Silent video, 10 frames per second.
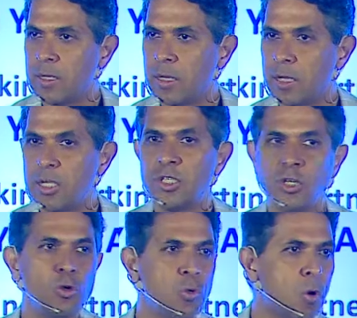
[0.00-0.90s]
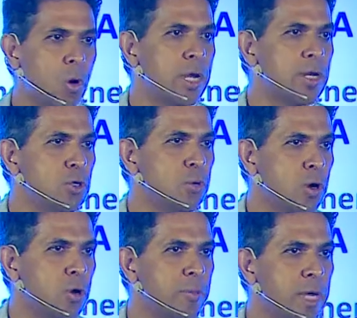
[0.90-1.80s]
is the new oil and new
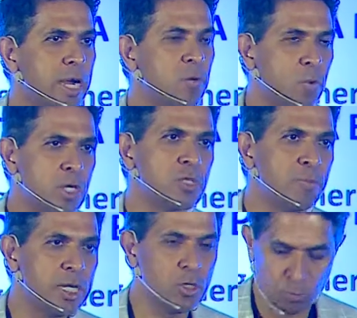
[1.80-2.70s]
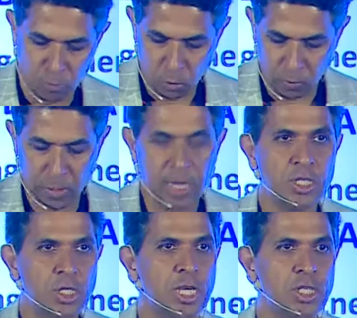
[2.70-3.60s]
economy. At what speed you move and change